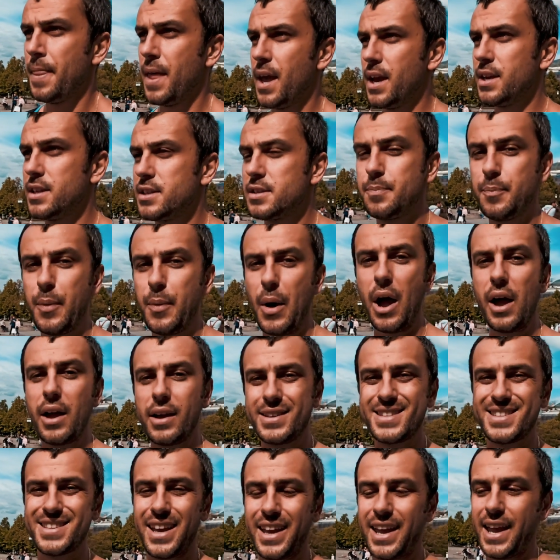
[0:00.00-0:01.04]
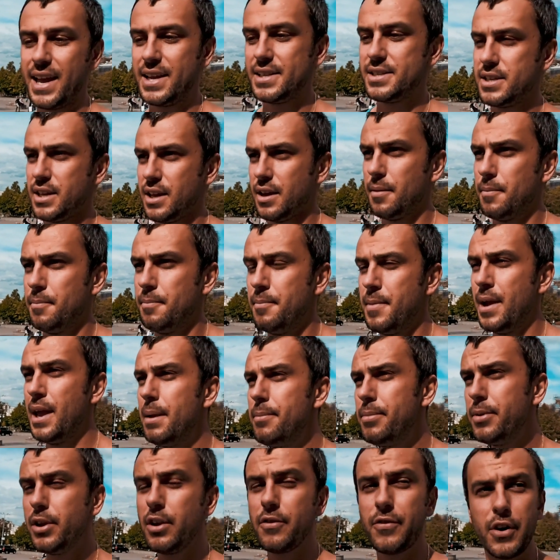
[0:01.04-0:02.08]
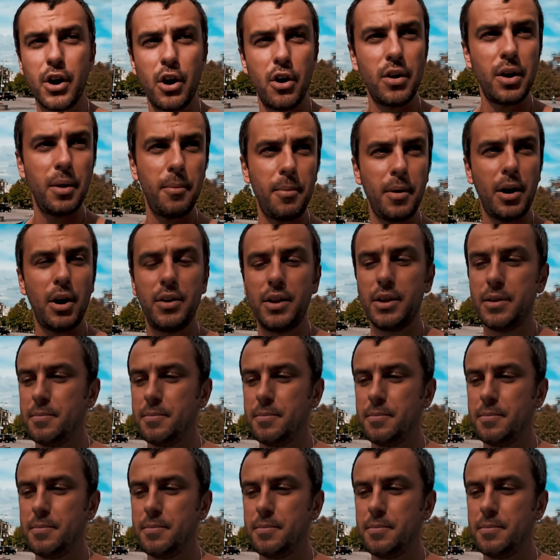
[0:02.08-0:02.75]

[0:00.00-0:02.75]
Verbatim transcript: It's Park Zaryadye. Maybe you've heard about it,